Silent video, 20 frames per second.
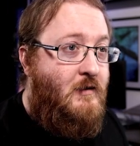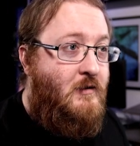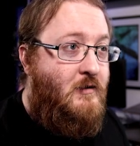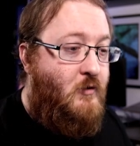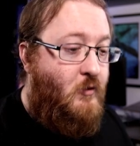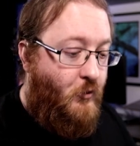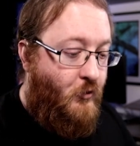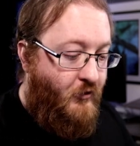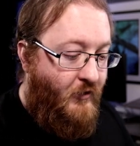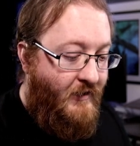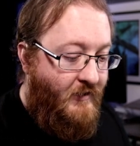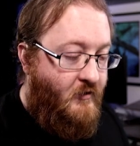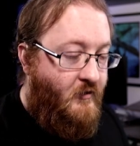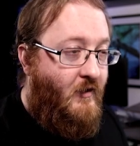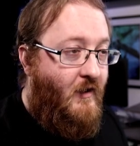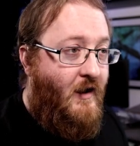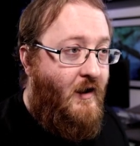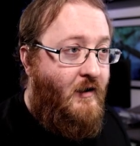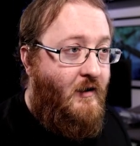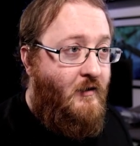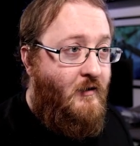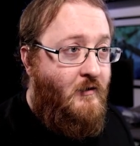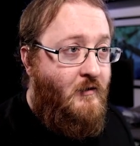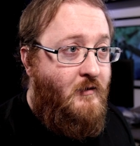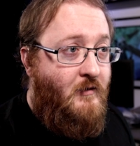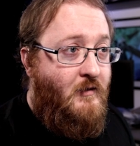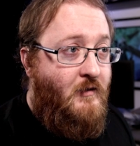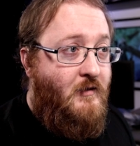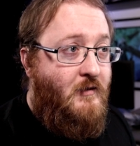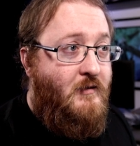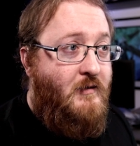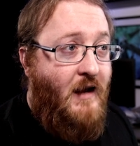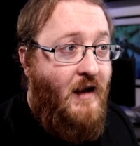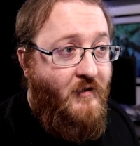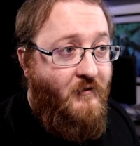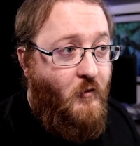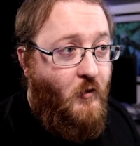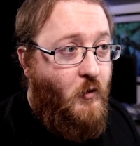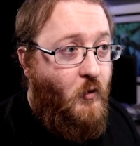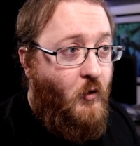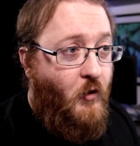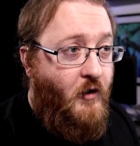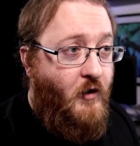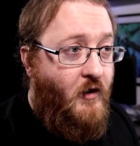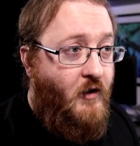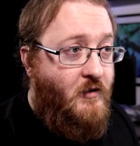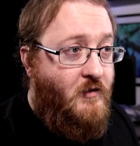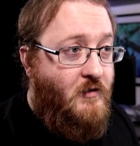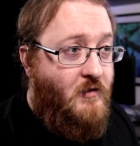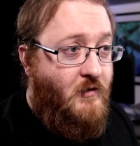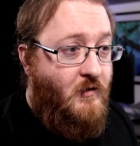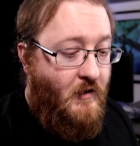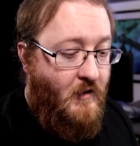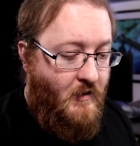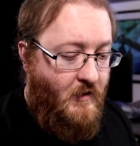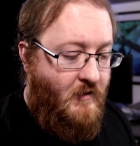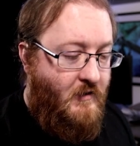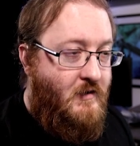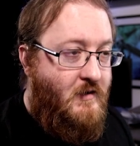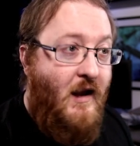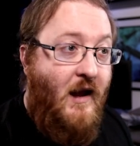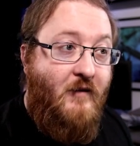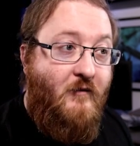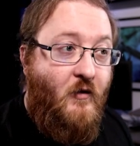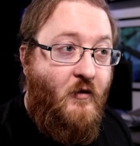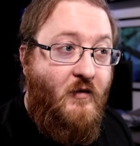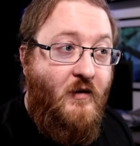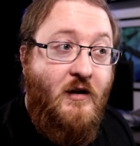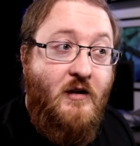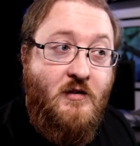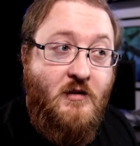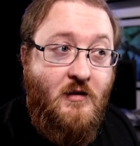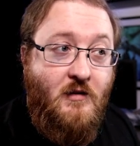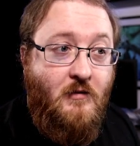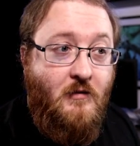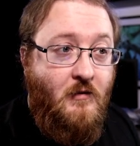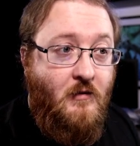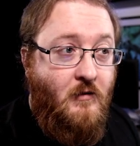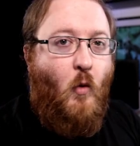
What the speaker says: So greater than 10 for corners and 10 for finishing.